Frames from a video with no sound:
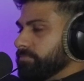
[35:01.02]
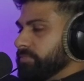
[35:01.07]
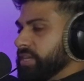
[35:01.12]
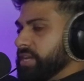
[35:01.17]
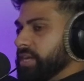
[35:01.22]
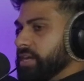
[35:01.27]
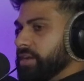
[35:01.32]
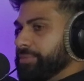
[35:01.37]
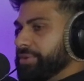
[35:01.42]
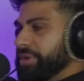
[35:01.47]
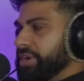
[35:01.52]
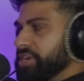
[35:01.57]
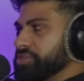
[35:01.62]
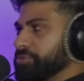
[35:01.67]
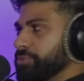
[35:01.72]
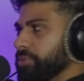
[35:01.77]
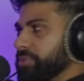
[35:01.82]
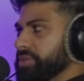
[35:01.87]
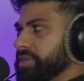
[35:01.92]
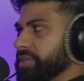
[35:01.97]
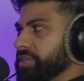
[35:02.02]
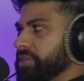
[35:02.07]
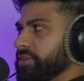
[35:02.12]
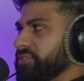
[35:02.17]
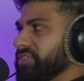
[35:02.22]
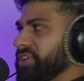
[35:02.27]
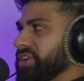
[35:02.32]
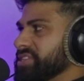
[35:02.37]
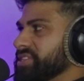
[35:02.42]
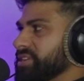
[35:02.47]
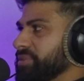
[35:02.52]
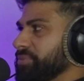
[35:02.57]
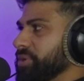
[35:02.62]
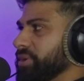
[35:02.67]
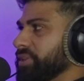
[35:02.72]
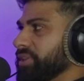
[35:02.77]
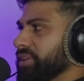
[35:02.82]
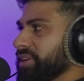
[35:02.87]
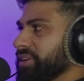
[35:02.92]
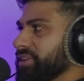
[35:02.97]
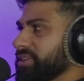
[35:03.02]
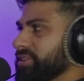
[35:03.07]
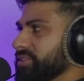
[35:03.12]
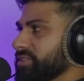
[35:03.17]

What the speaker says: Yeah, I mean, I should probably take that advice. I'm not like...